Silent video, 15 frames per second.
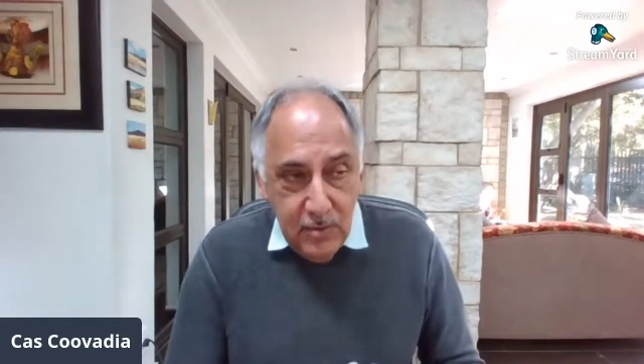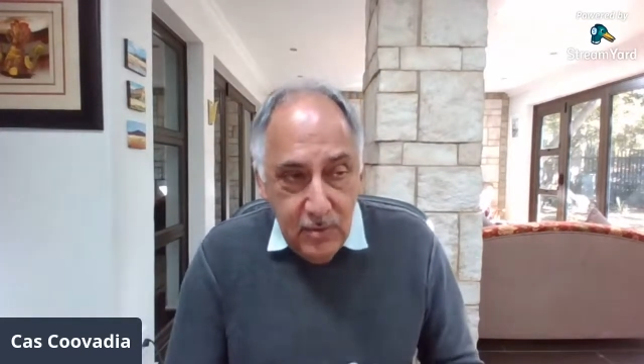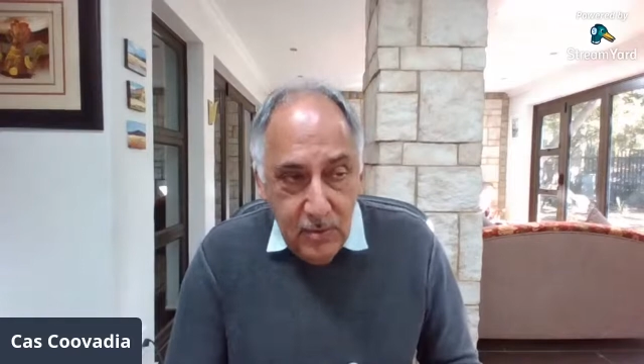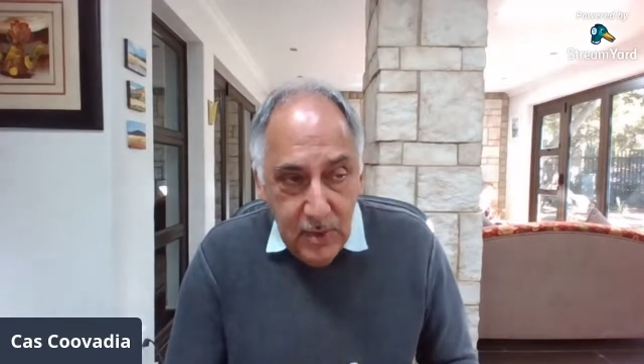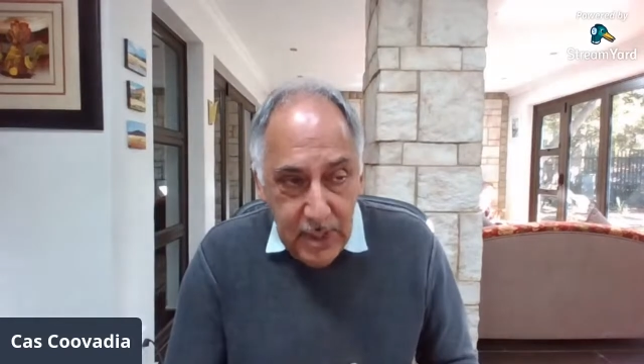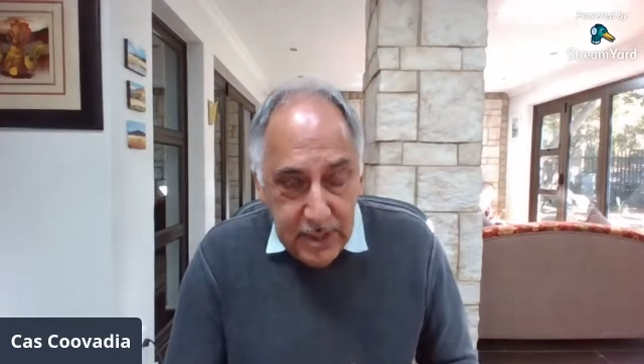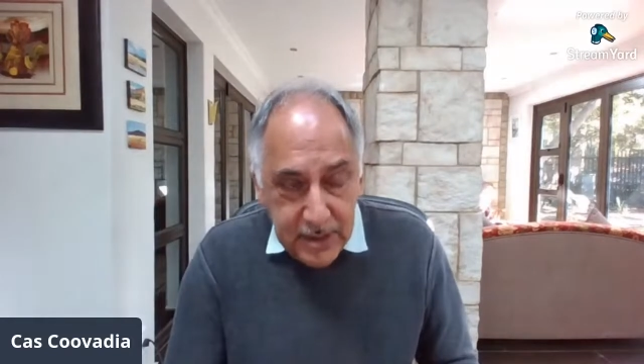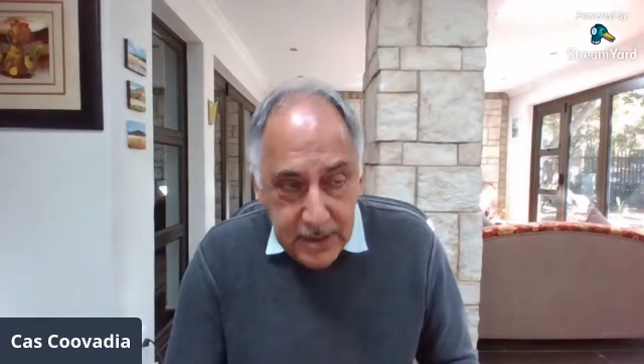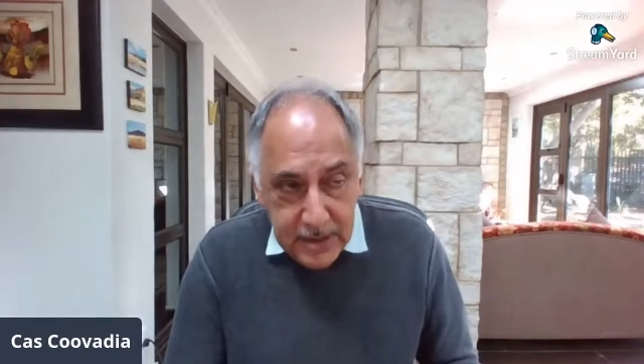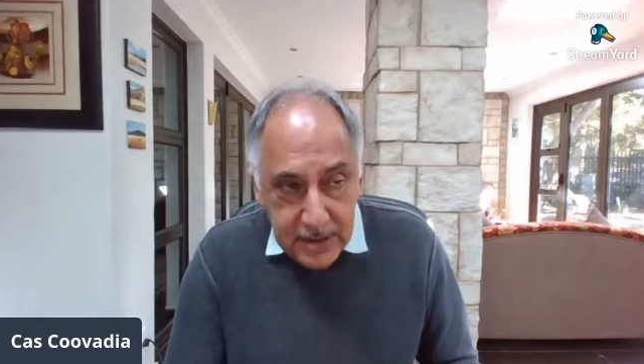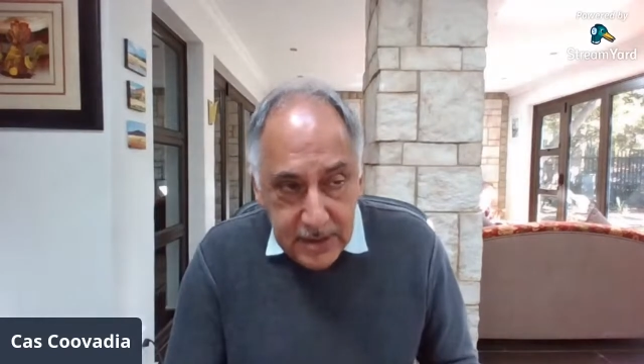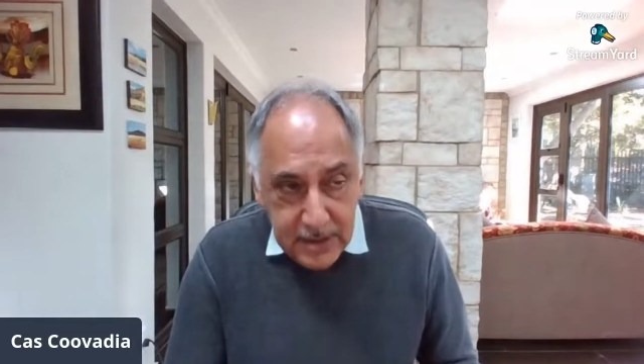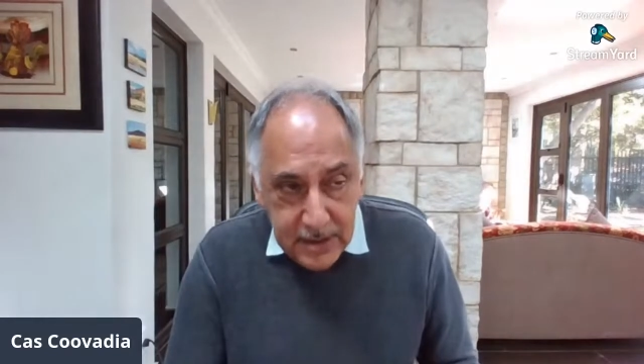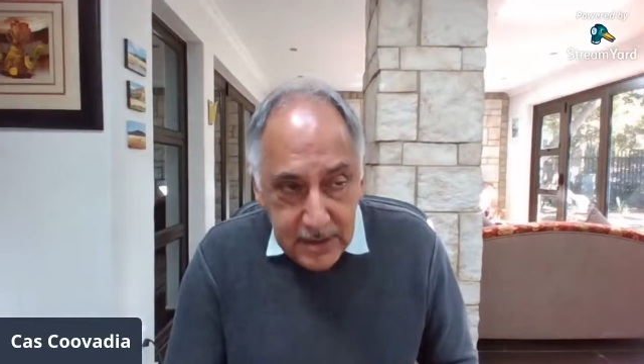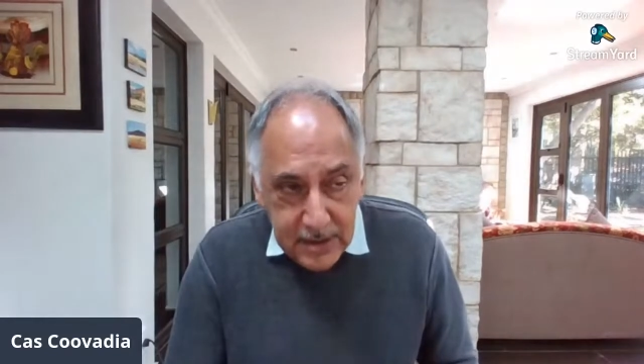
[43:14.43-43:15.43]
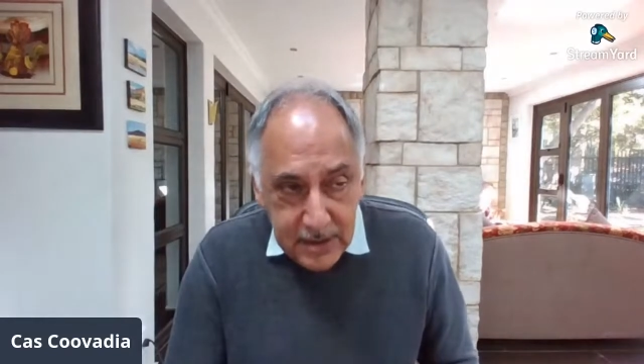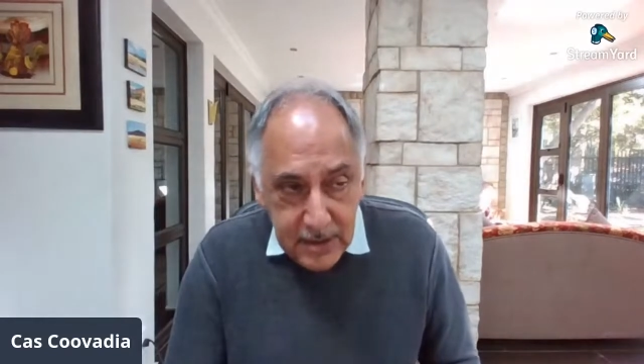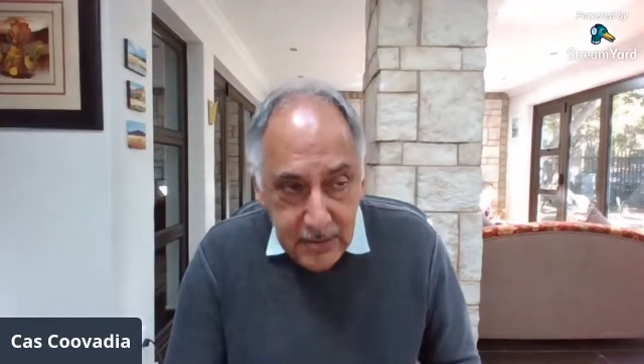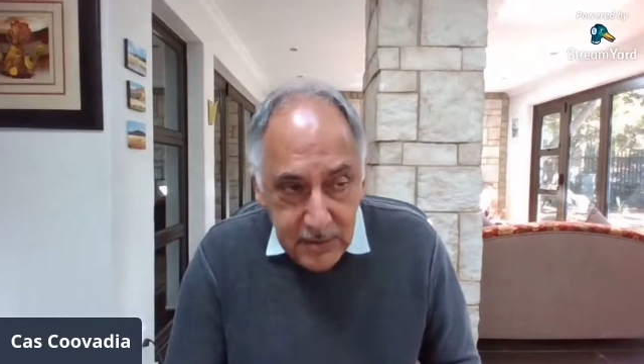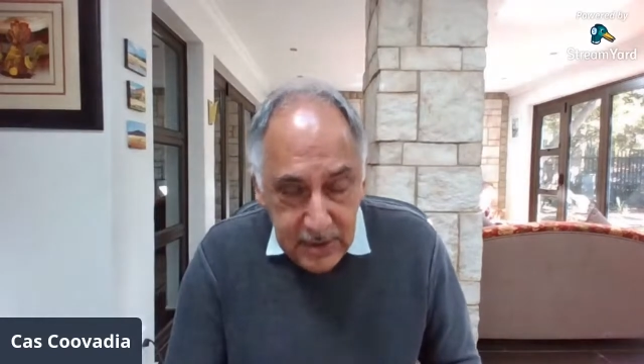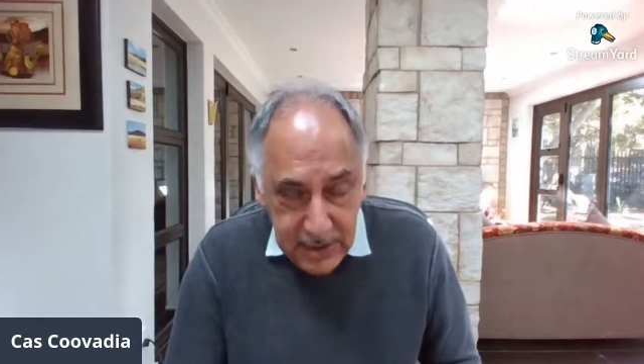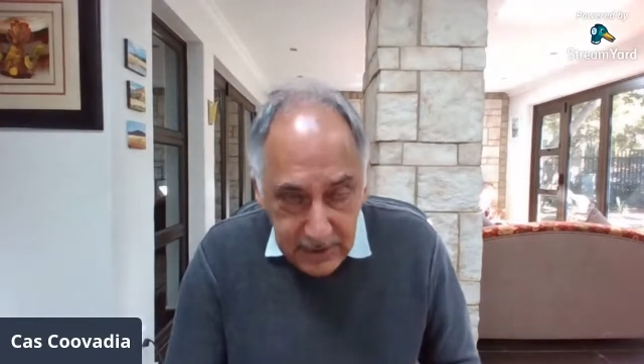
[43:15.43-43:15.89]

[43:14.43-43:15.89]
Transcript: what, with